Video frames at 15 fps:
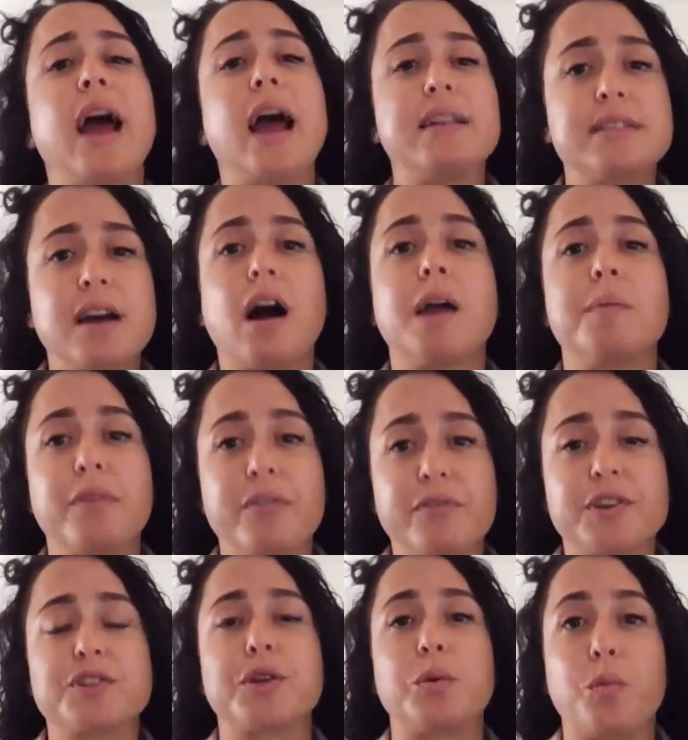and time
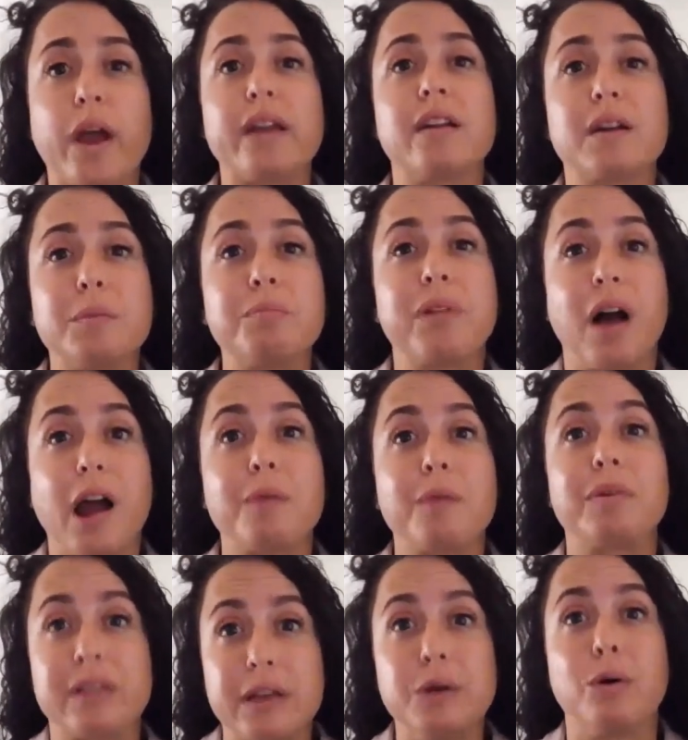efficient way to comply
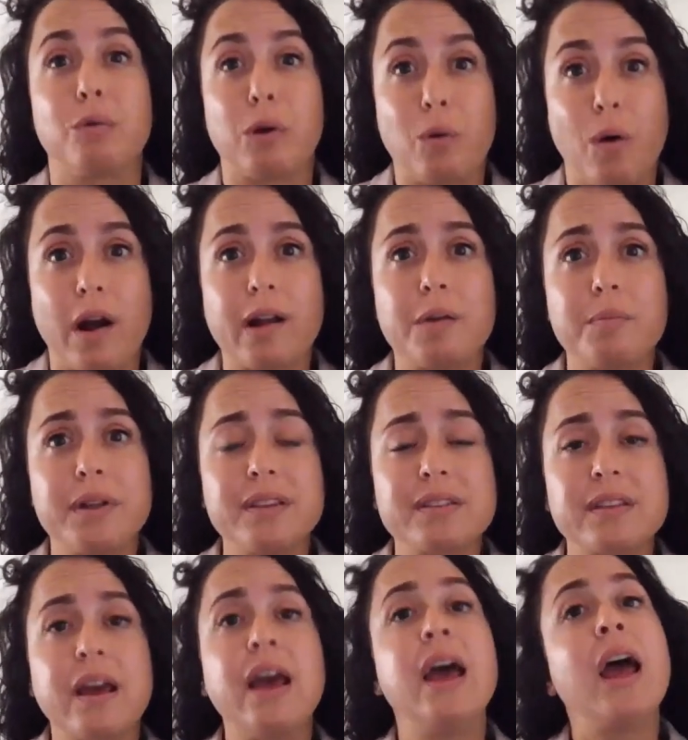with legal
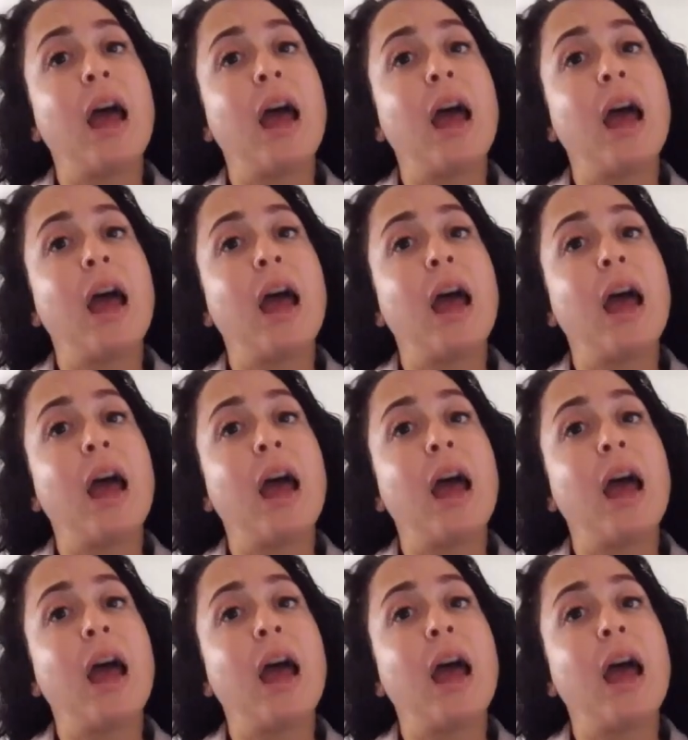requirements